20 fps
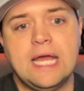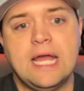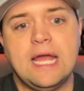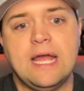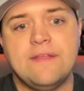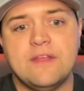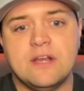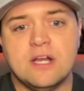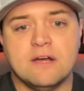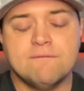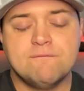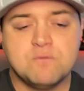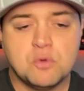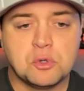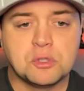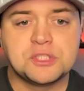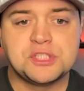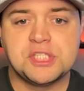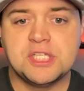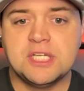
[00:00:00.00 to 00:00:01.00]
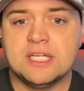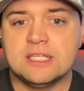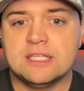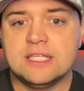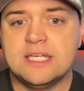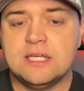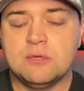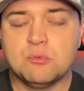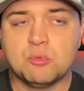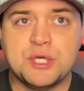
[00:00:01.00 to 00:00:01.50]
And then,
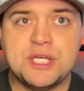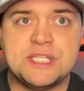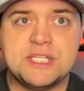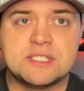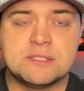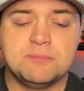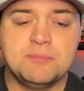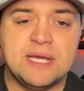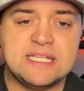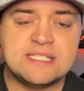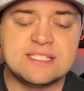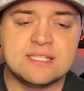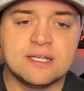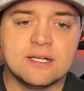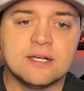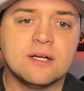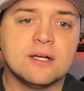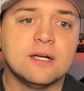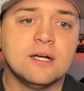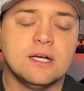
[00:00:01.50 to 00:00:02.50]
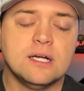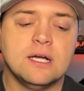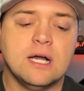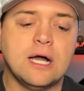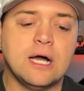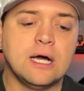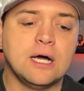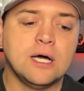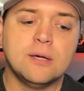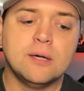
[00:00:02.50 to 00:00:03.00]
unfortunately, Reese Basinger,
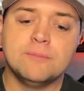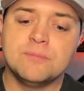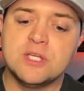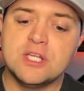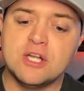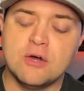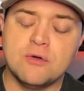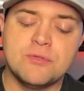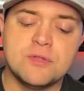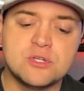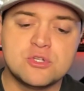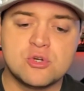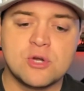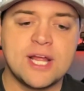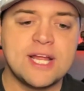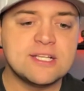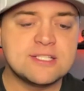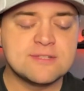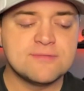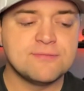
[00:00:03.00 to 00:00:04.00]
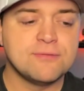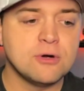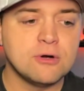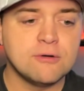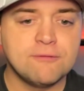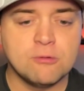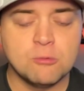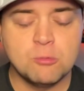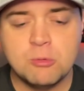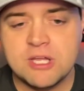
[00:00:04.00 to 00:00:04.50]
the
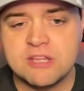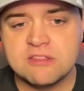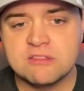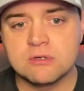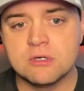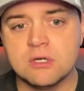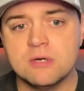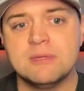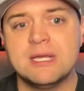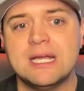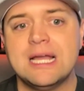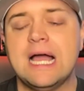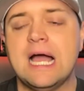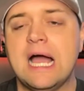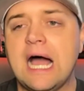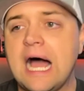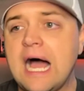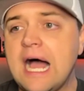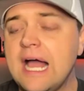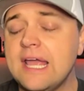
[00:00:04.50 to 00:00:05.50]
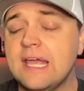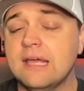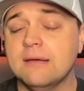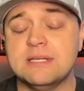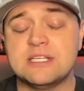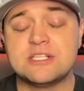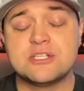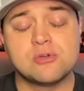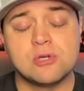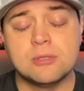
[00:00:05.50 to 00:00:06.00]
transfer from Winthrop, I am
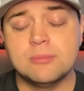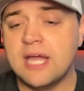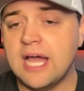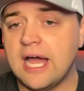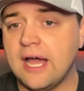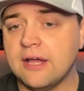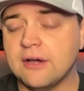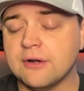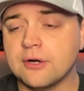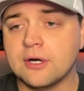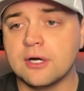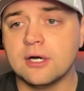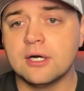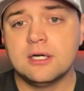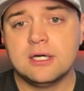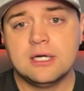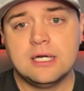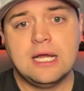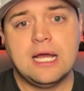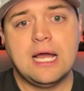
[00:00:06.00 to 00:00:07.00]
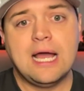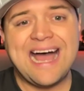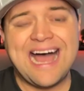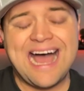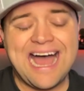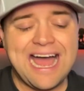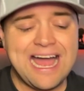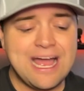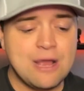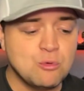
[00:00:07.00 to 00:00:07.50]
extremely high on her.
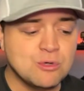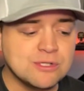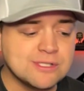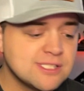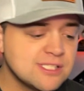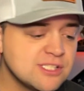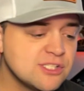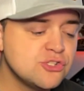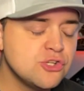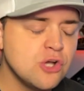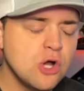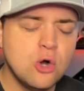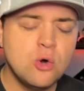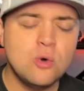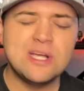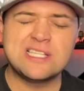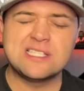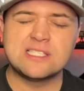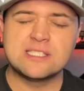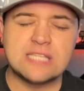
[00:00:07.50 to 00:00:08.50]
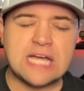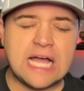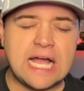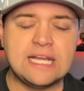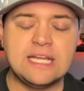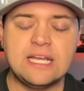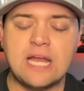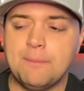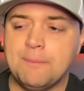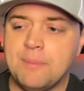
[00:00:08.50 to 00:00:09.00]
I was so
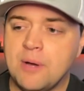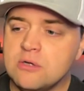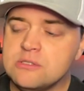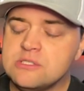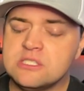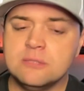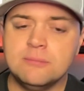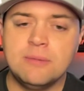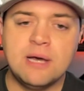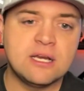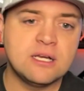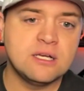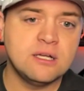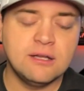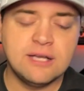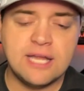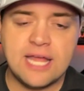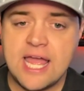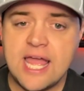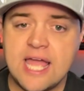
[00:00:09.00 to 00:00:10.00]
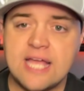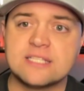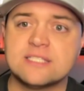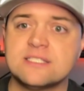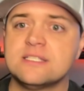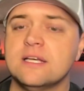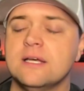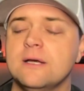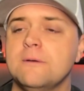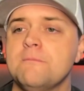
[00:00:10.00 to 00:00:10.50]
excited. I posted about it on
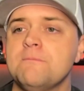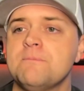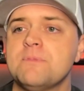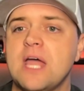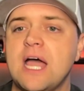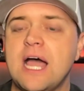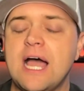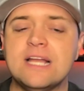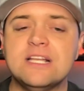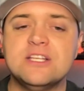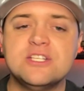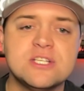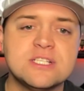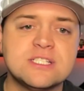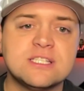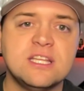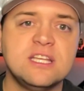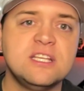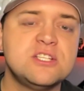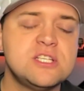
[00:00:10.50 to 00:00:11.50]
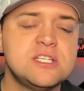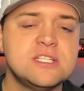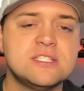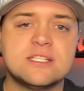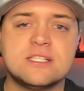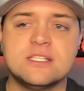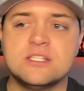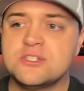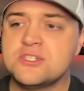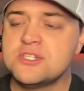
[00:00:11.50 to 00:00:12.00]
X. I just think she
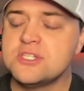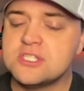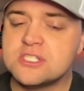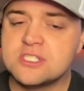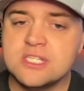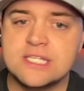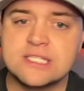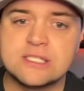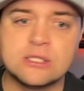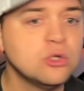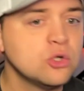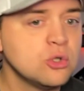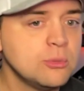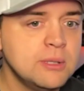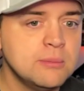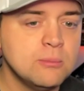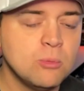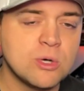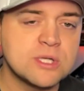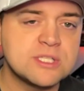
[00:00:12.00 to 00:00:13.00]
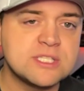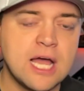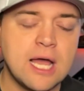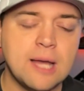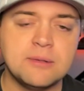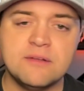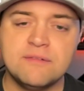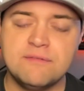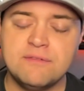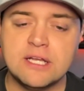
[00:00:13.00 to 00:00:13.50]
just needs a little bit more
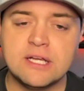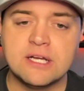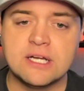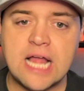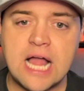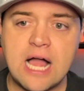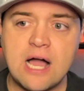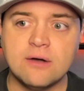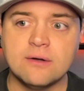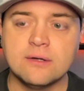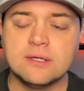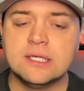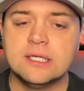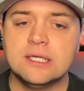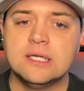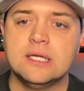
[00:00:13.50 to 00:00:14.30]
time to figure it out.